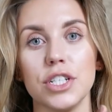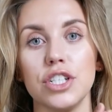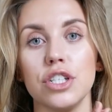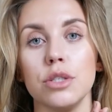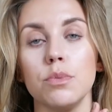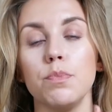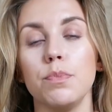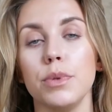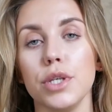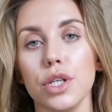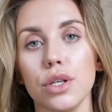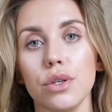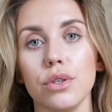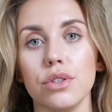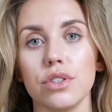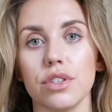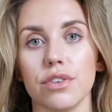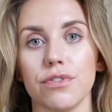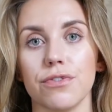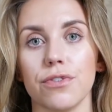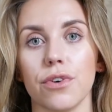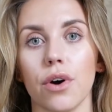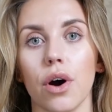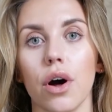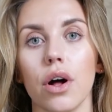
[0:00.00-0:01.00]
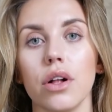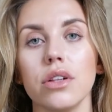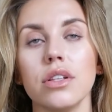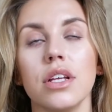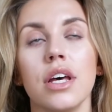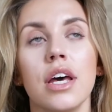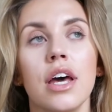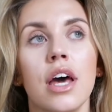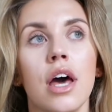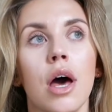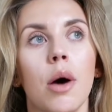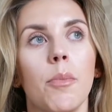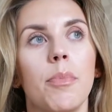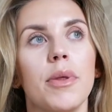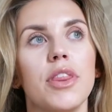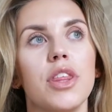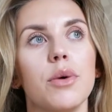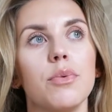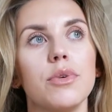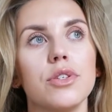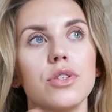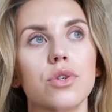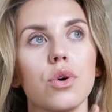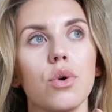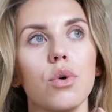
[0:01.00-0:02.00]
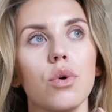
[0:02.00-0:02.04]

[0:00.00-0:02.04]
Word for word: which is beautiful but there was